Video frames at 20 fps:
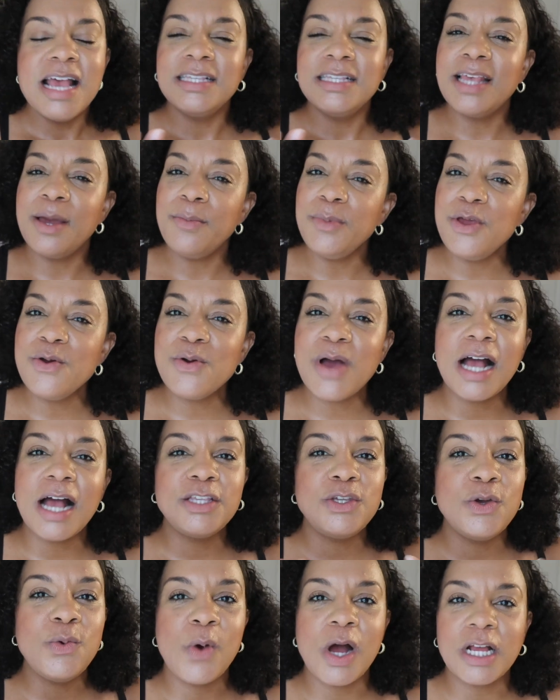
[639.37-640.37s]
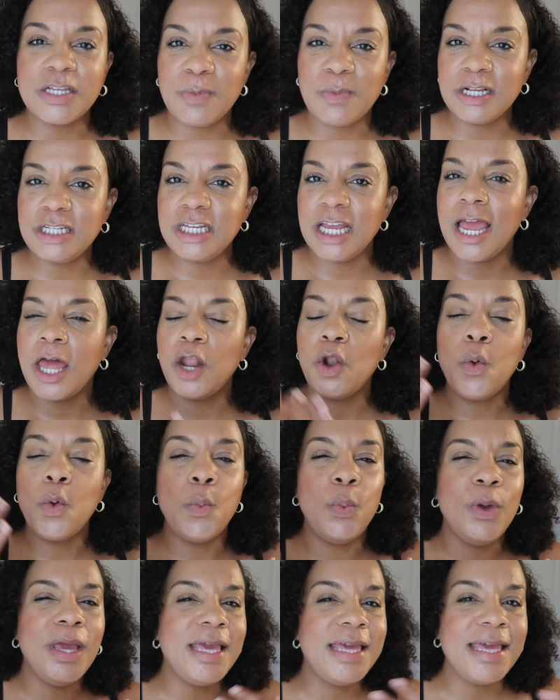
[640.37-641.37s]
Some of you guys who watch my channel
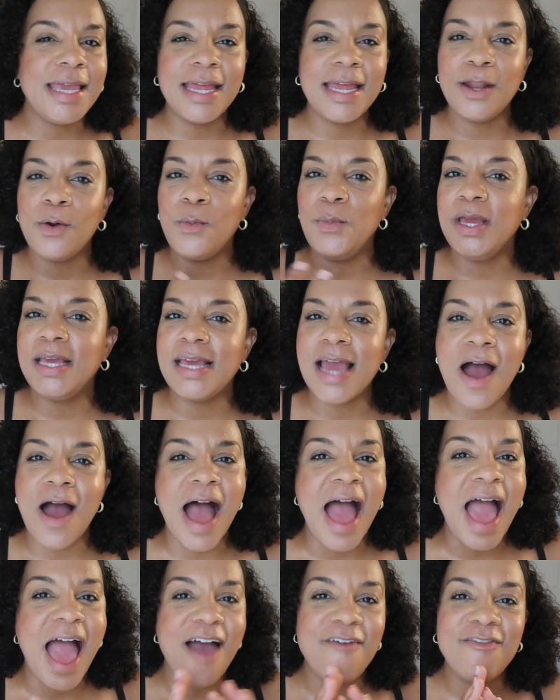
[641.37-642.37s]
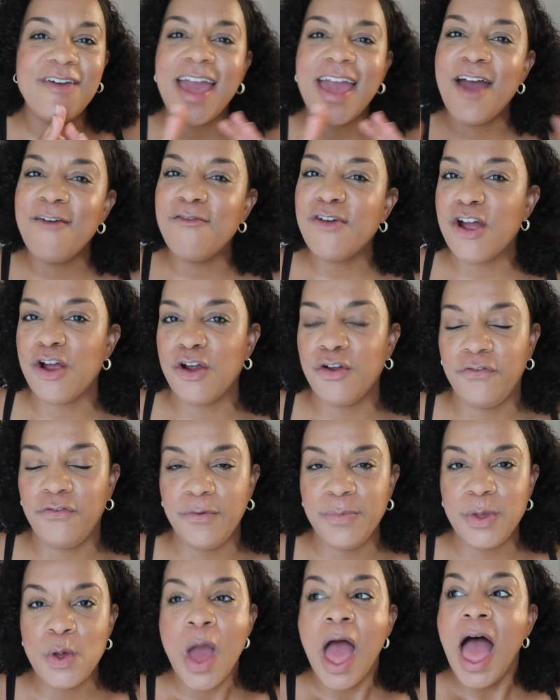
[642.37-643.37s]
week in and week out, I haven't ever heard
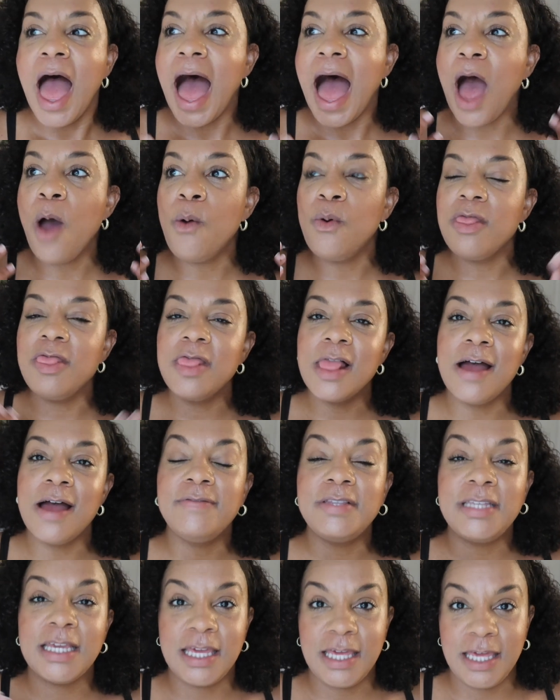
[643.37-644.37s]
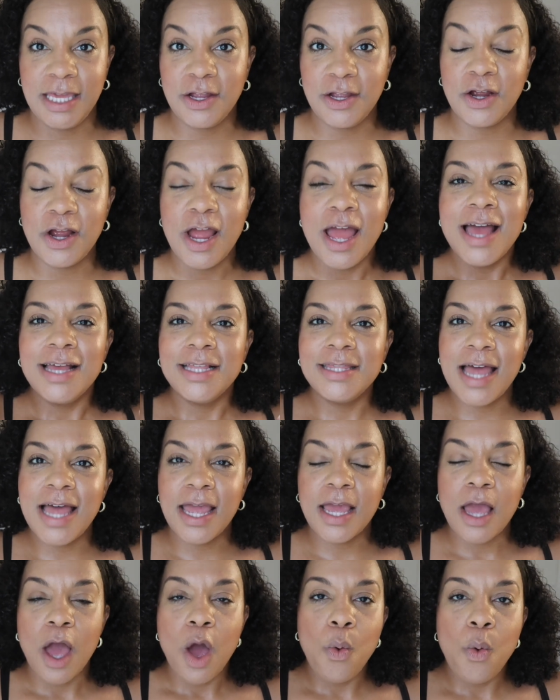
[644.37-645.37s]
from you. I would love to hear,
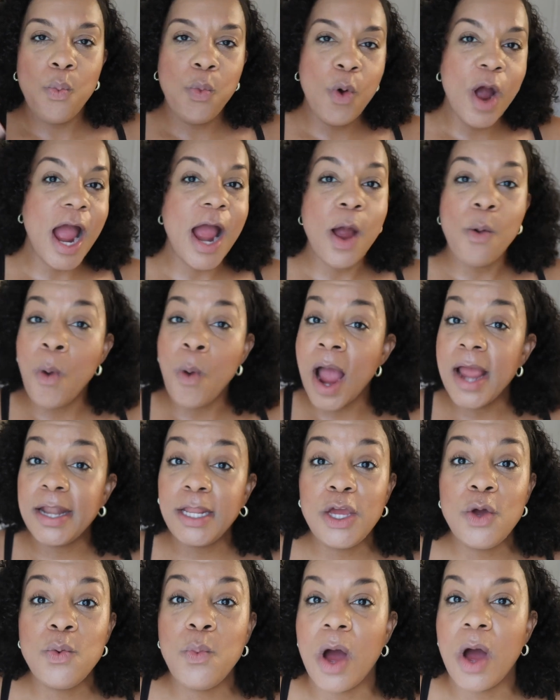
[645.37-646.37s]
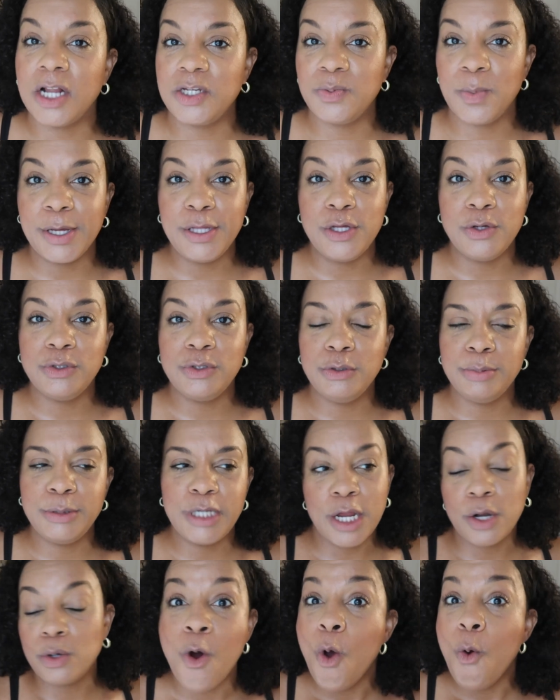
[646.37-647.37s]
like, why do you watch my YouTube
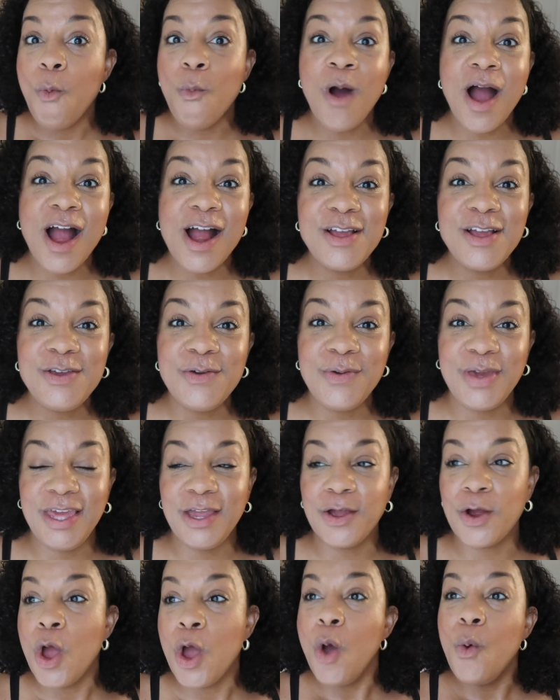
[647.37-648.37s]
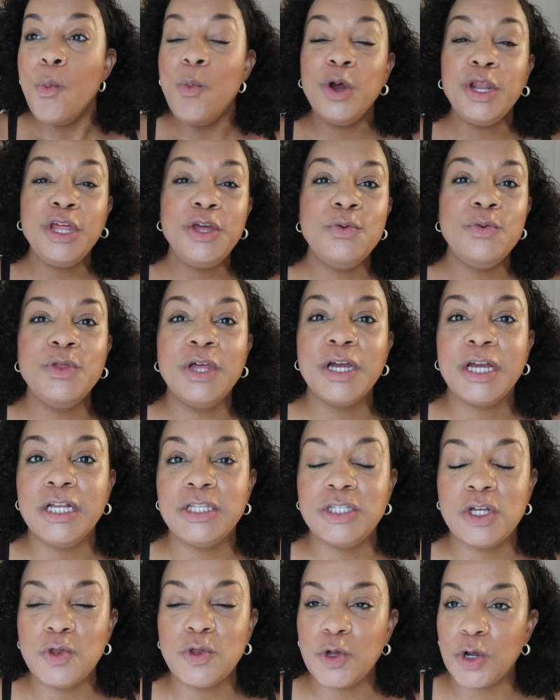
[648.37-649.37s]
channel? Why are you here? What are you looking
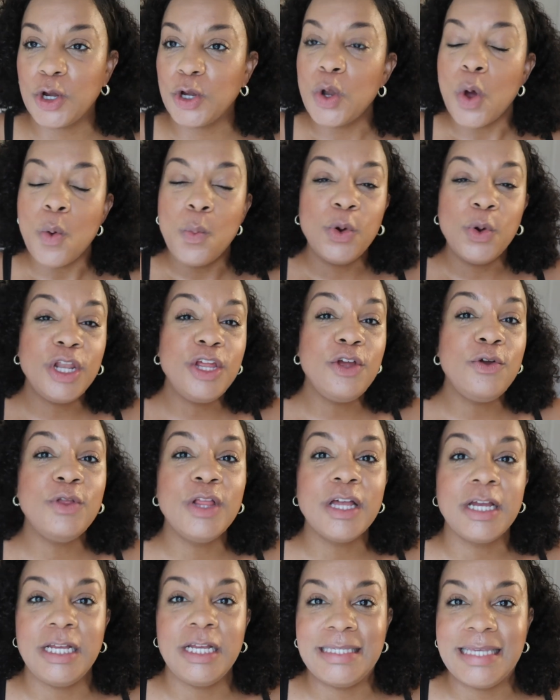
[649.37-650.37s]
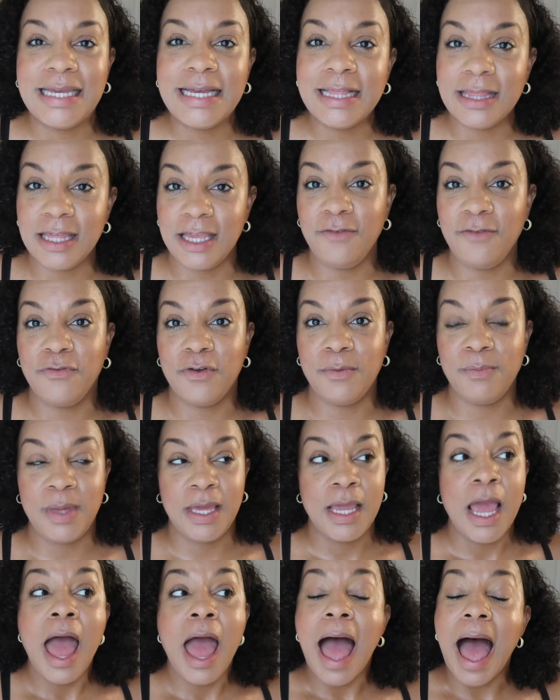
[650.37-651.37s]
to learn? What are you looking to glean from
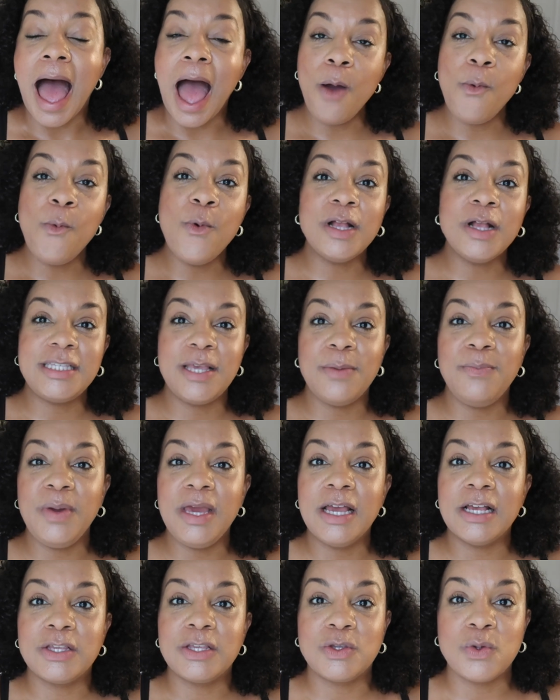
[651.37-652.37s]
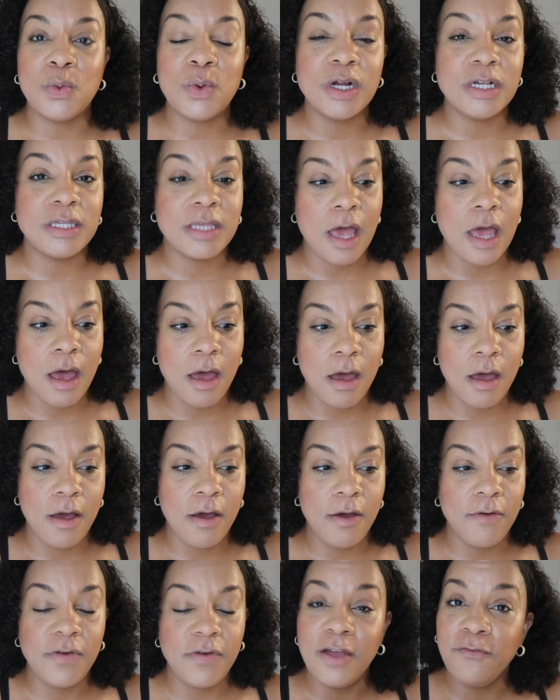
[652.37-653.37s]
me? I want to be a source
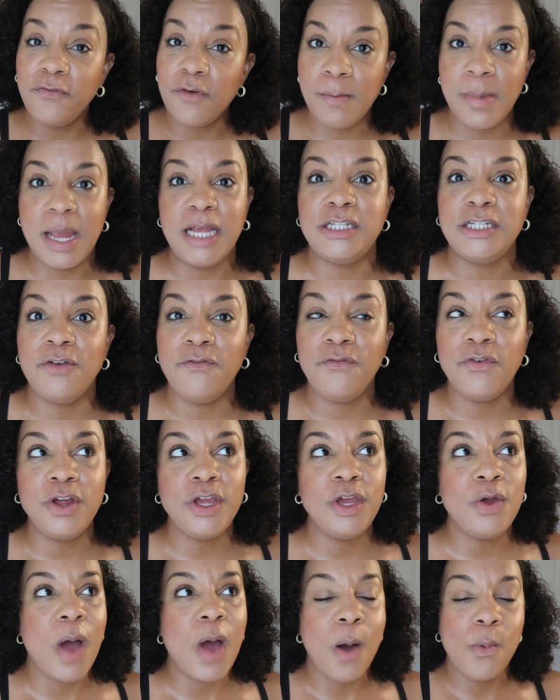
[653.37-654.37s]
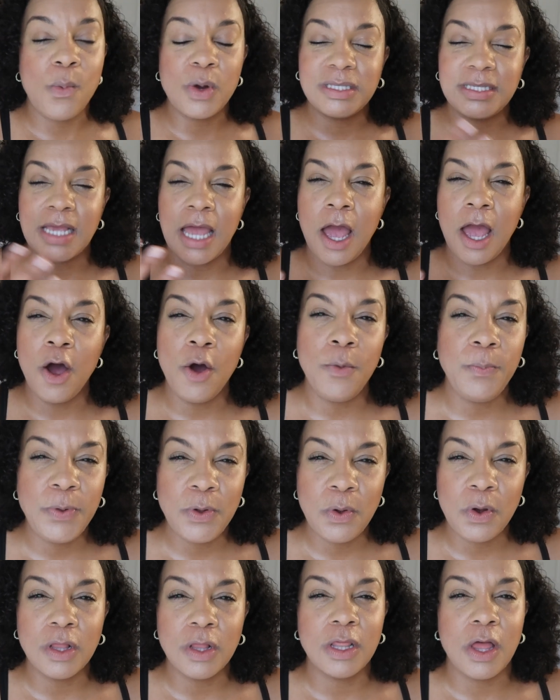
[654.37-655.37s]
of information for you. I want to help
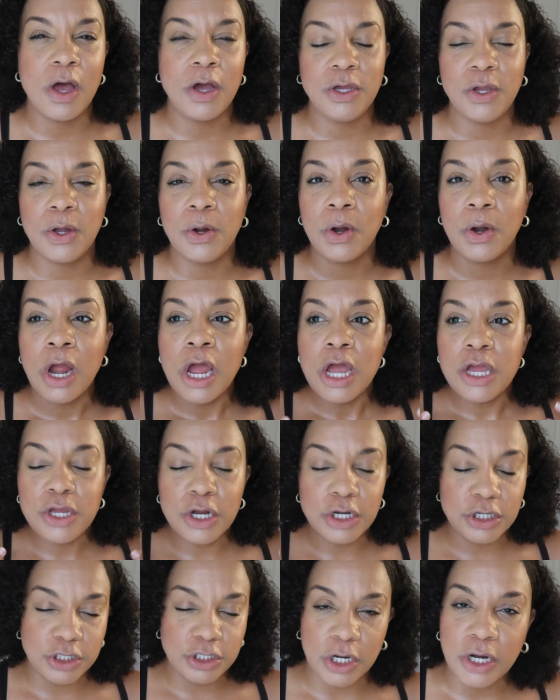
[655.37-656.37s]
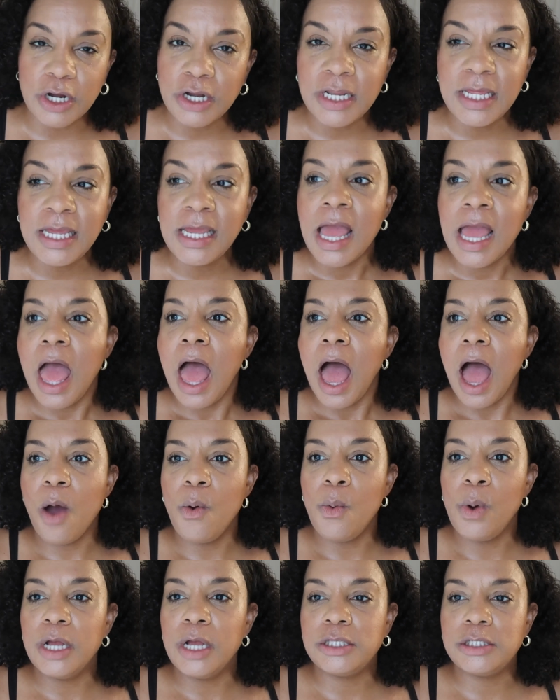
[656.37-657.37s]
you along your journey. I
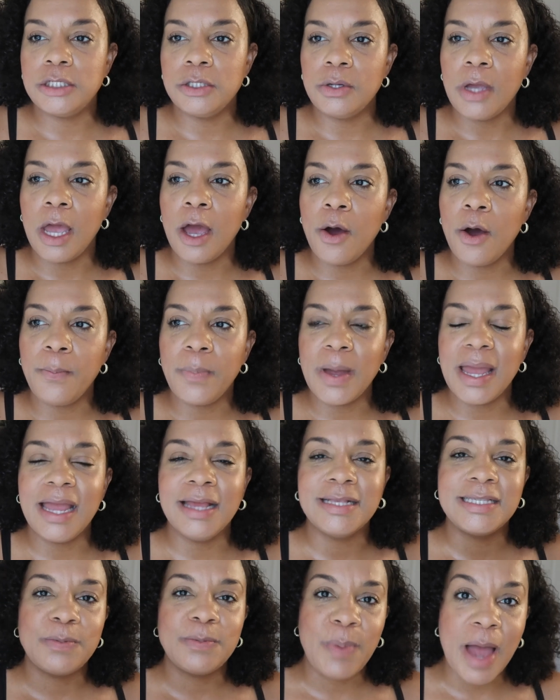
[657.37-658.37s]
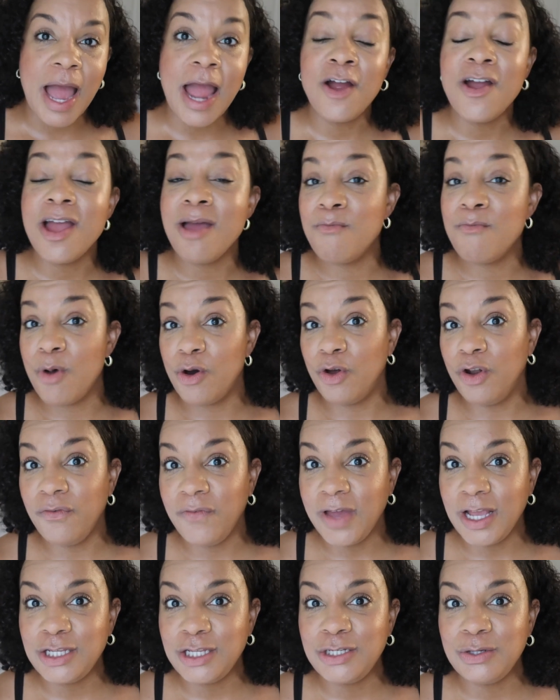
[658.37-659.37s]
want to help inspire and
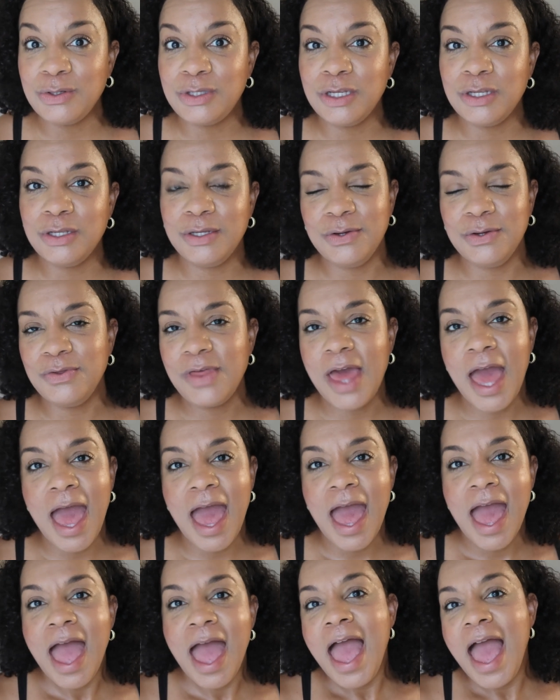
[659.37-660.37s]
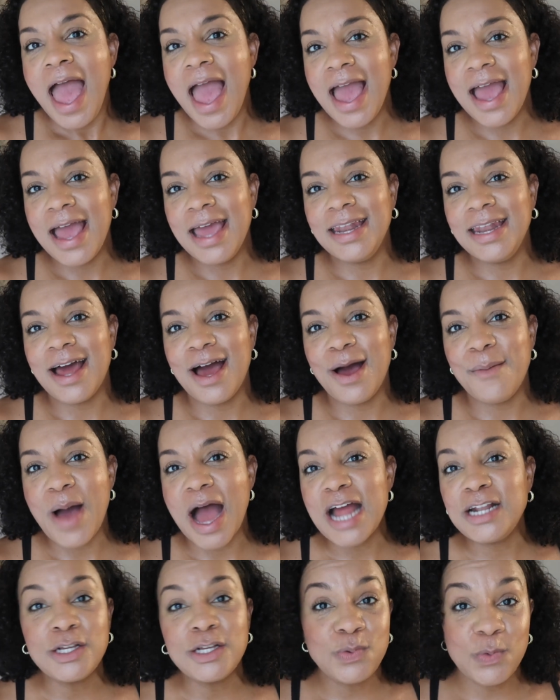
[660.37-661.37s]
motivate you to do that. And
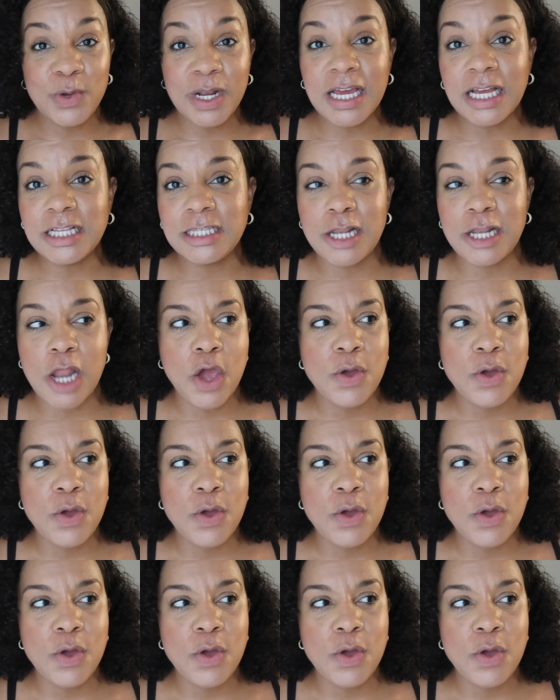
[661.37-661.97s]
I just want to get to know